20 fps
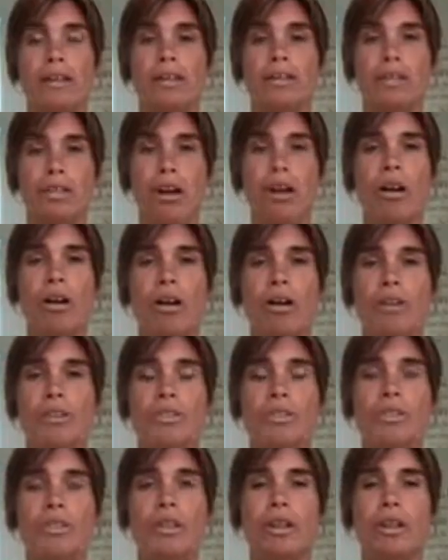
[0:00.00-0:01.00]

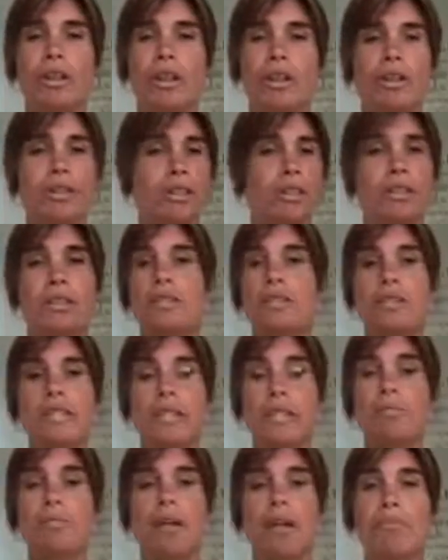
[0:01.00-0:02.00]
charge doesn't
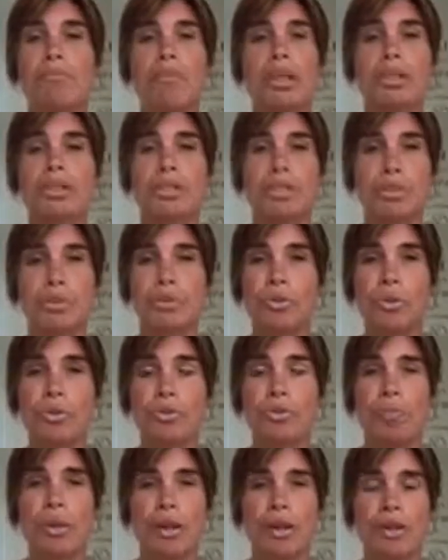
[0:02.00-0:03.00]
seem that much at all,
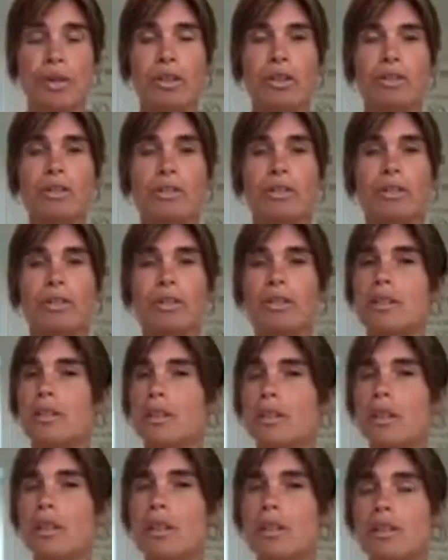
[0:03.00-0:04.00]
because,
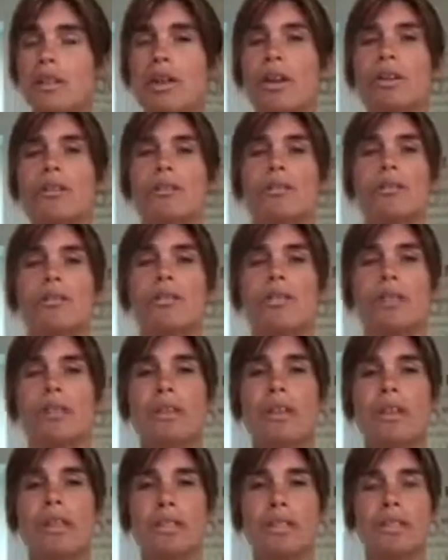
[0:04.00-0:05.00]

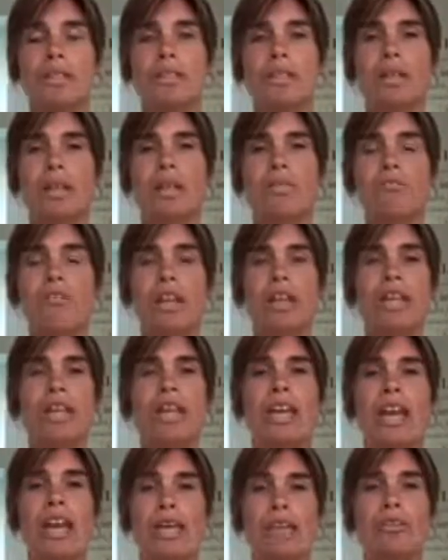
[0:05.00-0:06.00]
this is kind of
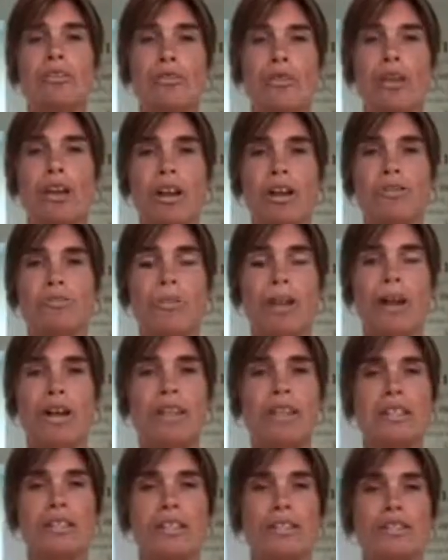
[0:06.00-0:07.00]
like getting your life back.
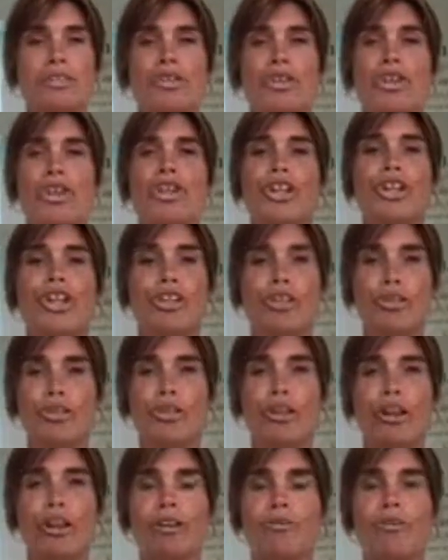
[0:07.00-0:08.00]
This is turning
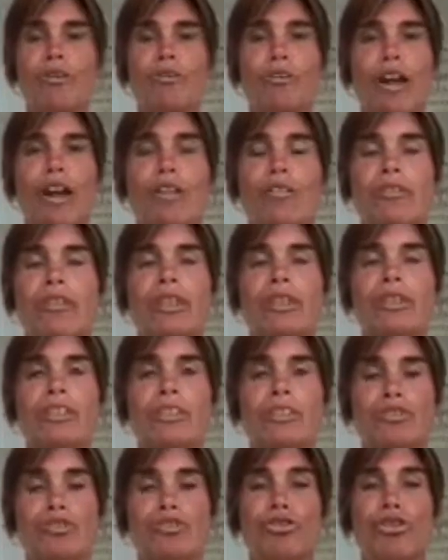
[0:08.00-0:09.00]
your life around. This
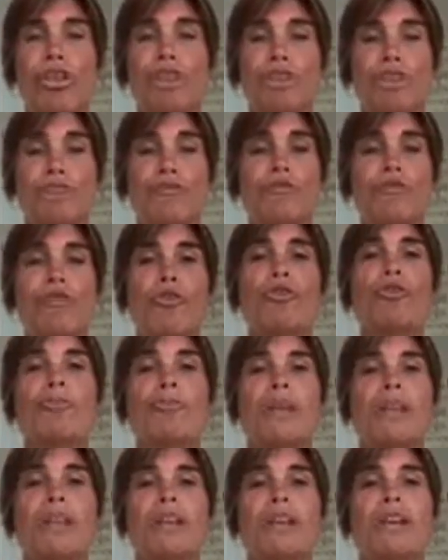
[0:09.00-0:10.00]
is
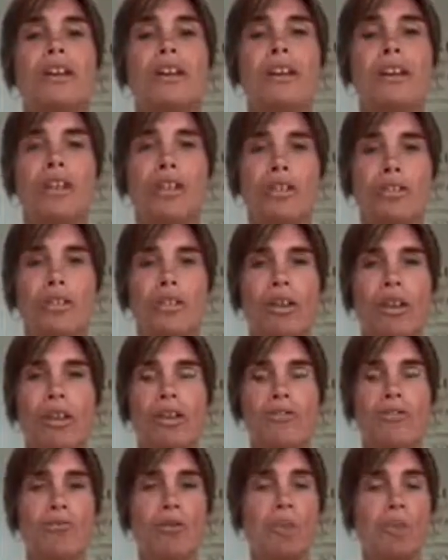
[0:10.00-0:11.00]
transforming your
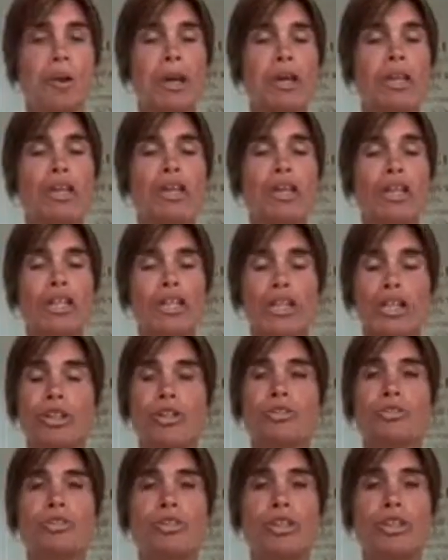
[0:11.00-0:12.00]
life from
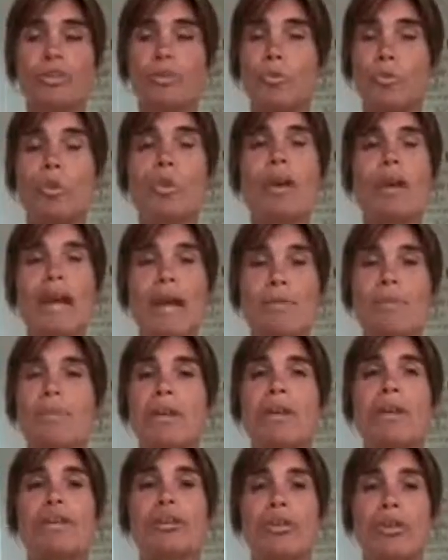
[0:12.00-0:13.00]
what can
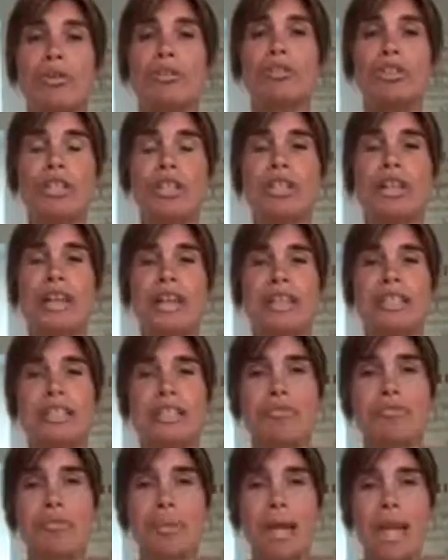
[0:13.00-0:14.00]
be a hugely
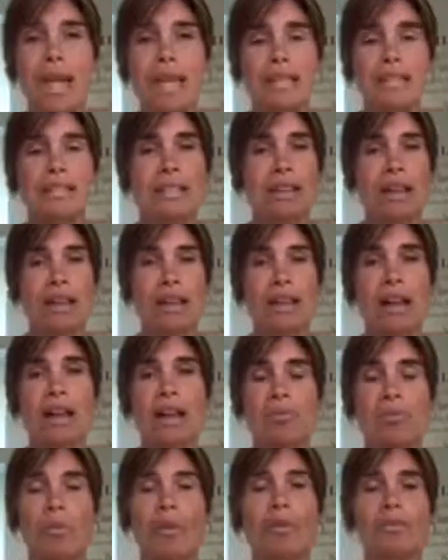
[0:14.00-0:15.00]
negative place like
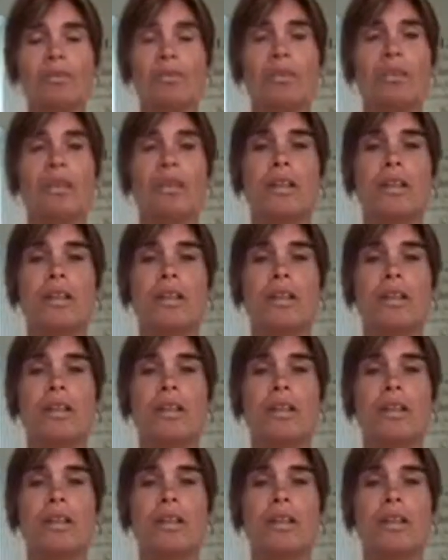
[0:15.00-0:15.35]
I was,